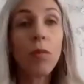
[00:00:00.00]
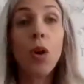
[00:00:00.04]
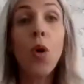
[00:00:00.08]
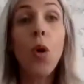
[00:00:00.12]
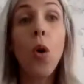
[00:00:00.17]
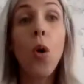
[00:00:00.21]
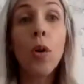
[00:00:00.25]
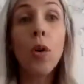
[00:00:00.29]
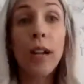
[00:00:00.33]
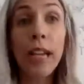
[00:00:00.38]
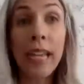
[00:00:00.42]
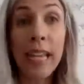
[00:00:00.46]

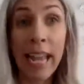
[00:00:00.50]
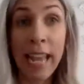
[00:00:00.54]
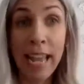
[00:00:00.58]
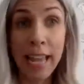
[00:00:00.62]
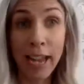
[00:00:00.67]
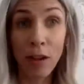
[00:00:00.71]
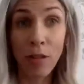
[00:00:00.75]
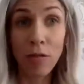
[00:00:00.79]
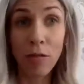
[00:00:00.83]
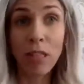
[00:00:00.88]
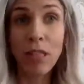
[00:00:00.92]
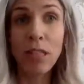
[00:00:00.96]
or
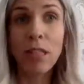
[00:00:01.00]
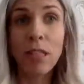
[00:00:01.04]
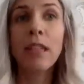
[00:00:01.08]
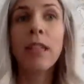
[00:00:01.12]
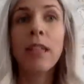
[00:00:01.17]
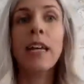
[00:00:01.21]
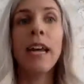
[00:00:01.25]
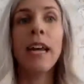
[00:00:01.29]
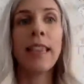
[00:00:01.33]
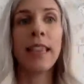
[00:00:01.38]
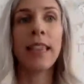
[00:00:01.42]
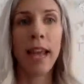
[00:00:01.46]
accounts
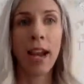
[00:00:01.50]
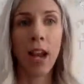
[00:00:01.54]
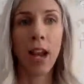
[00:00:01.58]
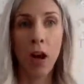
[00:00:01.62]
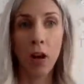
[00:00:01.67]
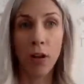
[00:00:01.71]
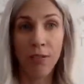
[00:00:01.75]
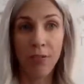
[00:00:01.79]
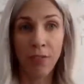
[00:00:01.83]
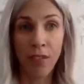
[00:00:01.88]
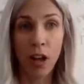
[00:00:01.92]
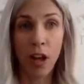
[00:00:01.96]
that
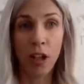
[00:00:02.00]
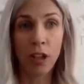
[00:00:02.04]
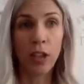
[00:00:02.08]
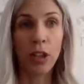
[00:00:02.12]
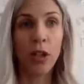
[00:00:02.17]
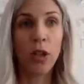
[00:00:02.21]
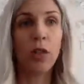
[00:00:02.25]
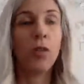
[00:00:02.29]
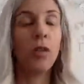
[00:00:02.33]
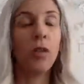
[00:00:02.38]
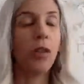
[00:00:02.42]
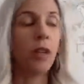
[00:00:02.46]
I'll
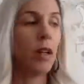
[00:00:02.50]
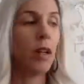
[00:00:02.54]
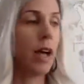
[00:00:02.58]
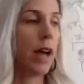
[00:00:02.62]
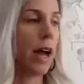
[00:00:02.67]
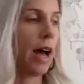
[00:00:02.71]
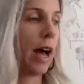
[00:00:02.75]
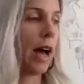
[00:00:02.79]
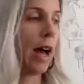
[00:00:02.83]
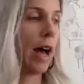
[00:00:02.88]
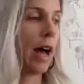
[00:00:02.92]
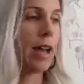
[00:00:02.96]
follow.
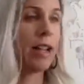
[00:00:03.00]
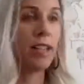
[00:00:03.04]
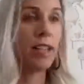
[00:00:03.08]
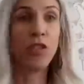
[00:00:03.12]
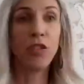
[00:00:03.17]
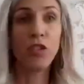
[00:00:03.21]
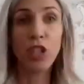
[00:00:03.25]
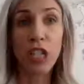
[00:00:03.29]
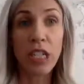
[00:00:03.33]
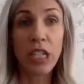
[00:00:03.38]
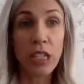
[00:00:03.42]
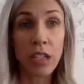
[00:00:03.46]

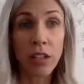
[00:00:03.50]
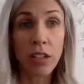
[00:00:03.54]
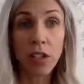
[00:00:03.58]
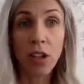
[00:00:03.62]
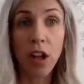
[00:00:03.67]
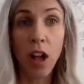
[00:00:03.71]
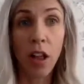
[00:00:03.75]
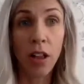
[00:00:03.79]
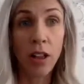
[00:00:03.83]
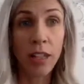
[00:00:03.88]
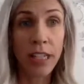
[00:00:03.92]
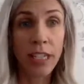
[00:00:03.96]
Jesus
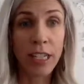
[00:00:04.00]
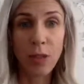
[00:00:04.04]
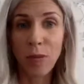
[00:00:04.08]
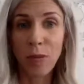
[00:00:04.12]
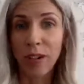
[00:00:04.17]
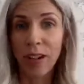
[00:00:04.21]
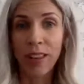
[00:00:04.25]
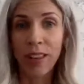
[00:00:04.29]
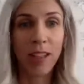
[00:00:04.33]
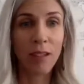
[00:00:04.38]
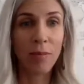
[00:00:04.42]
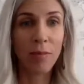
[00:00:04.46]
Calling is one
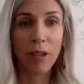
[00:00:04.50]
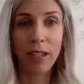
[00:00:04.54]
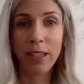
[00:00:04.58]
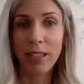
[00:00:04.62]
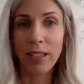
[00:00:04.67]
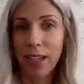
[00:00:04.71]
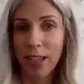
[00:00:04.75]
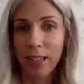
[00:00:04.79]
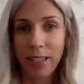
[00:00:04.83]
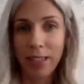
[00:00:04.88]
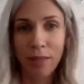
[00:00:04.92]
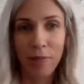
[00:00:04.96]
of them because
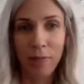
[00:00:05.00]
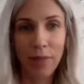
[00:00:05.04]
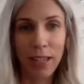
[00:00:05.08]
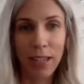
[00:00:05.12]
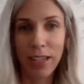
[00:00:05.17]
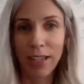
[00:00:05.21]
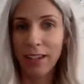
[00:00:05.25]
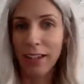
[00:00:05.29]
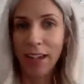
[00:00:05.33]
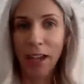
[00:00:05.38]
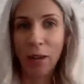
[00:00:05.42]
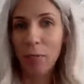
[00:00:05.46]
that's
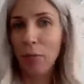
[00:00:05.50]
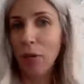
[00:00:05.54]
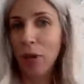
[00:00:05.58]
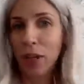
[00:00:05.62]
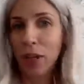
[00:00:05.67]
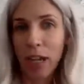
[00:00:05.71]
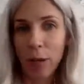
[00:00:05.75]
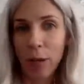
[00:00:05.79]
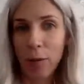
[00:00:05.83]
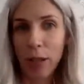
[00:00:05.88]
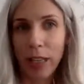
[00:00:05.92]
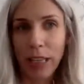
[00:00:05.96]
a
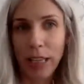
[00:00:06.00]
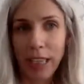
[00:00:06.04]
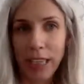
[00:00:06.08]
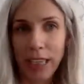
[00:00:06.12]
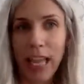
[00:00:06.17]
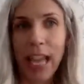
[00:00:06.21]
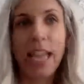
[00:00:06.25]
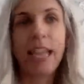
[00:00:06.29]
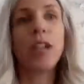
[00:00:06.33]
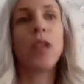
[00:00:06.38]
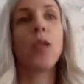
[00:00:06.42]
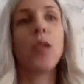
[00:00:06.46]
book I really
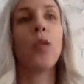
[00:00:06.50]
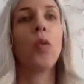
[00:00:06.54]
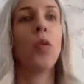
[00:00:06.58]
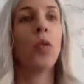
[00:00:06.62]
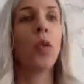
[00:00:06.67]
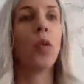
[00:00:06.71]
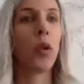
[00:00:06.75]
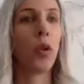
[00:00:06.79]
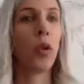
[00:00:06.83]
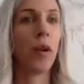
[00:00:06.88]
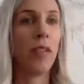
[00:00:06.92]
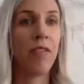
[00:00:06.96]
like.
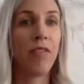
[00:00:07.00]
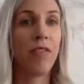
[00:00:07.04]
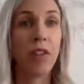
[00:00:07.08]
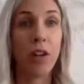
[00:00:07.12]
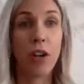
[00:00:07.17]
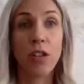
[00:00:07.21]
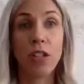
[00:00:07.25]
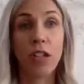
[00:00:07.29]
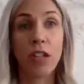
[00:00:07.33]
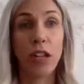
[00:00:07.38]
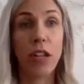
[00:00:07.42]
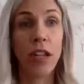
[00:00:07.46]
Or if
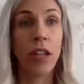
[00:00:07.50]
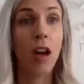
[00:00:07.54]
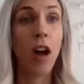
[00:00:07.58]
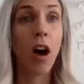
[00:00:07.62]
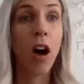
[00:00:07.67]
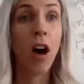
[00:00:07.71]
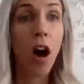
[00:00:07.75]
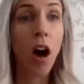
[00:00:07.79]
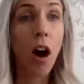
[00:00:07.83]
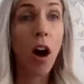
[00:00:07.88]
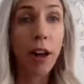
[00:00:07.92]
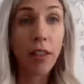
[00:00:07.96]
there's an
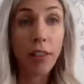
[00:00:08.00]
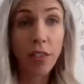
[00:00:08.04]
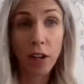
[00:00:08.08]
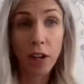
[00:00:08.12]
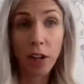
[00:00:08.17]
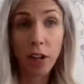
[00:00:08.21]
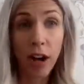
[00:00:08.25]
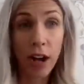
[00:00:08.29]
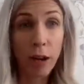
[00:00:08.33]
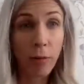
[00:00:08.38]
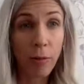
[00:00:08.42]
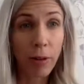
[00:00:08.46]

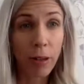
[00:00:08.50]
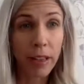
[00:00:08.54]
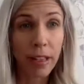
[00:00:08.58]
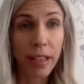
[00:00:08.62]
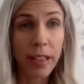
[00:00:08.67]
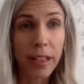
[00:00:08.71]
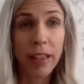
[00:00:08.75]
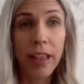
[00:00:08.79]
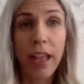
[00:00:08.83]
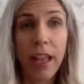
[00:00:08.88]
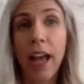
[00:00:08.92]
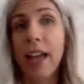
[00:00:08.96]
author I really
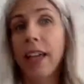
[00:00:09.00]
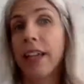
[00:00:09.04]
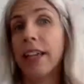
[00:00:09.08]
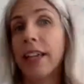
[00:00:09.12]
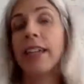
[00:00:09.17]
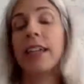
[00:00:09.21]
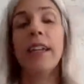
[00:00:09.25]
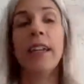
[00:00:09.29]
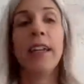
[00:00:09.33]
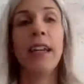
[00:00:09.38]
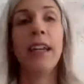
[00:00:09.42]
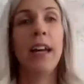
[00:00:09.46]
like,
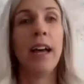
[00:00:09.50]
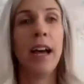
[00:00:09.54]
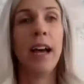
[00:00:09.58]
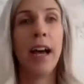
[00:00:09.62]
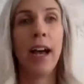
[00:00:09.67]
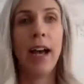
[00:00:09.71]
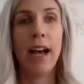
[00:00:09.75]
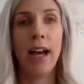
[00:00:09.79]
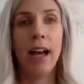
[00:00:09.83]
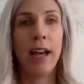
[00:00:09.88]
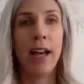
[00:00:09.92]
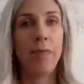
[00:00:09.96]

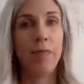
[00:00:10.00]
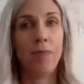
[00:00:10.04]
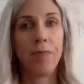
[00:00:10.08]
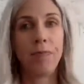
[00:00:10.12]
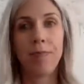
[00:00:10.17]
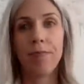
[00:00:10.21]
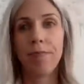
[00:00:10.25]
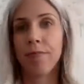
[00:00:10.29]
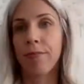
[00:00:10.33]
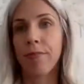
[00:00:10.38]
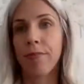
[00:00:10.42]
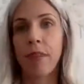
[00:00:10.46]

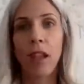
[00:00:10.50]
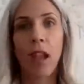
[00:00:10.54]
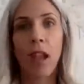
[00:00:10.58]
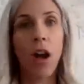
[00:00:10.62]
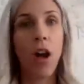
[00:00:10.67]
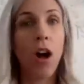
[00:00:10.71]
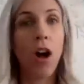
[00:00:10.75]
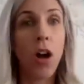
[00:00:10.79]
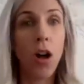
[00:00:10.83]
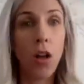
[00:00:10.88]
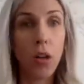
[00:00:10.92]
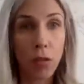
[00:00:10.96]

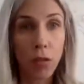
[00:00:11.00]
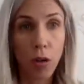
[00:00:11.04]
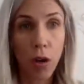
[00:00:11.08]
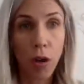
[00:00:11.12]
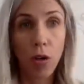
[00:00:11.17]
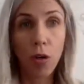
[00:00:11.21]
I'll